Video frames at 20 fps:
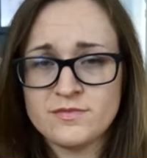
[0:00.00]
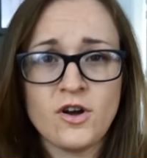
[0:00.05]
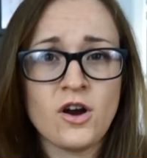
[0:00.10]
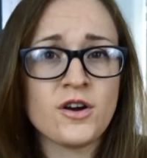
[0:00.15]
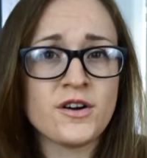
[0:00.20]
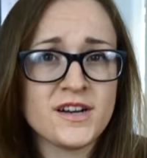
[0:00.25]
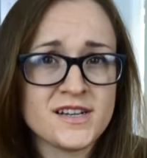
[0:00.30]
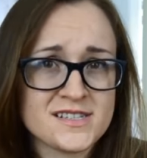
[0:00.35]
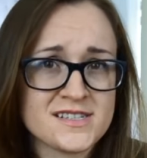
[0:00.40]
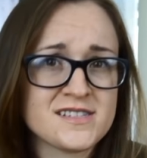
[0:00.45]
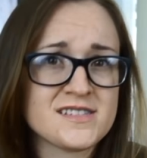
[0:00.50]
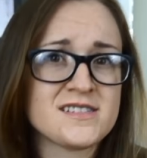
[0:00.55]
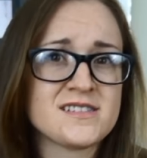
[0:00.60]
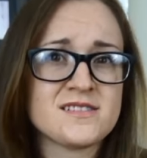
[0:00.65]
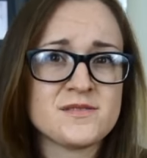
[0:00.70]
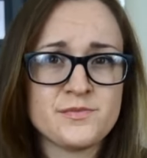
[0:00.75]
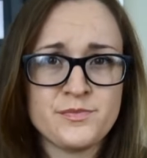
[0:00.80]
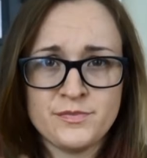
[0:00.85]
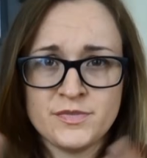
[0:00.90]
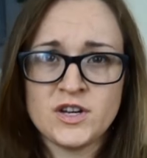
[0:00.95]

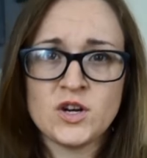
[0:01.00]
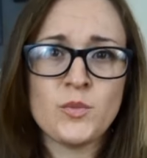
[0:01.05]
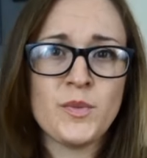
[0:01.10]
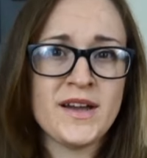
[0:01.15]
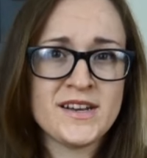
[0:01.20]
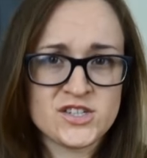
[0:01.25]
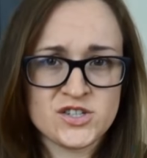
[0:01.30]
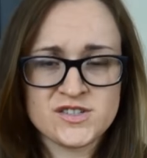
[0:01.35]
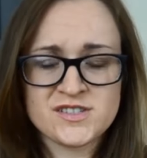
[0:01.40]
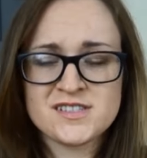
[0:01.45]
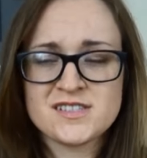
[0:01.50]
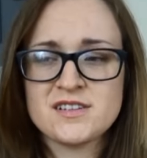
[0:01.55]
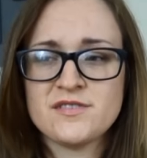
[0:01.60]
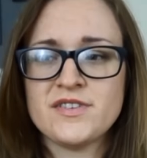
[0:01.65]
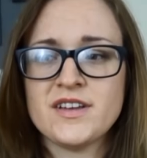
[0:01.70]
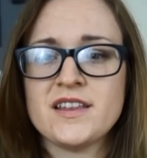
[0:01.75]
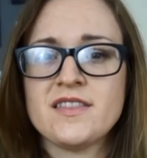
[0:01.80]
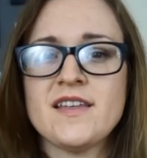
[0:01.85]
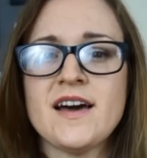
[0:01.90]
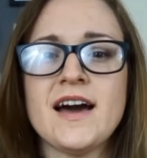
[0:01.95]
artists, you know, painters and stuff
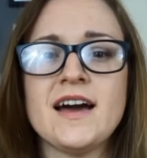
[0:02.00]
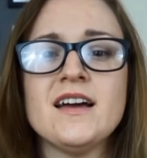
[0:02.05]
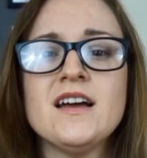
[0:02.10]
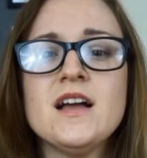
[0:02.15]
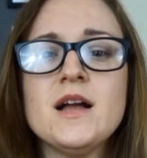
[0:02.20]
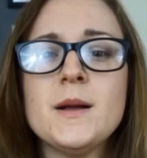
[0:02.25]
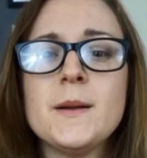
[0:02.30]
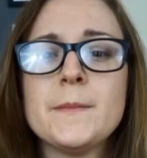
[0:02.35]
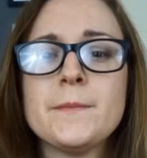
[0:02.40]
like that,